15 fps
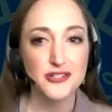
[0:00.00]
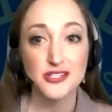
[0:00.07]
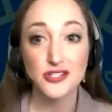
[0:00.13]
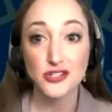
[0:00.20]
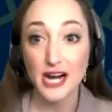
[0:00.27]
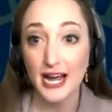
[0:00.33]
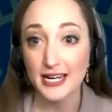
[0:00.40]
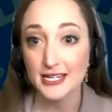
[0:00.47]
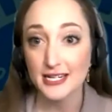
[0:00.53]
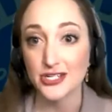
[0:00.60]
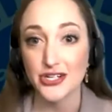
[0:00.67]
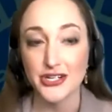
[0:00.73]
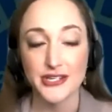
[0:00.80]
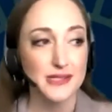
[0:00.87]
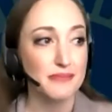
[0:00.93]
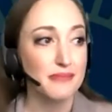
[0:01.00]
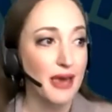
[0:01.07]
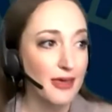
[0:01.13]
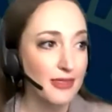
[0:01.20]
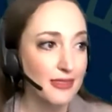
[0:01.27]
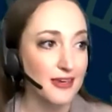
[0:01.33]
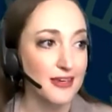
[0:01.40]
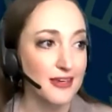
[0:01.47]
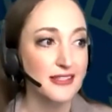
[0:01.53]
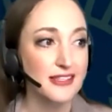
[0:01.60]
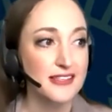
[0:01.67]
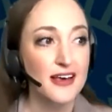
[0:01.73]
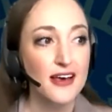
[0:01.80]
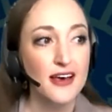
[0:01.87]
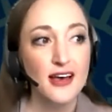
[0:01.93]
strategies, methods,
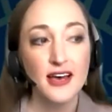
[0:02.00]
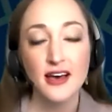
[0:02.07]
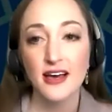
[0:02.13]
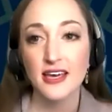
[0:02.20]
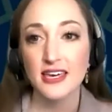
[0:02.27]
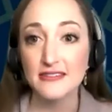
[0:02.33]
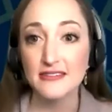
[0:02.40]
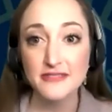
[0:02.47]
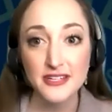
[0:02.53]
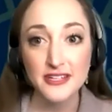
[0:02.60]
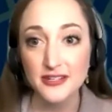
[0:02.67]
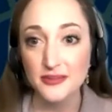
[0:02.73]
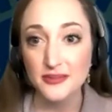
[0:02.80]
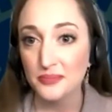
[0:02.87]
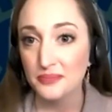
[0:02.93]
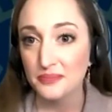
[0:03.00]
even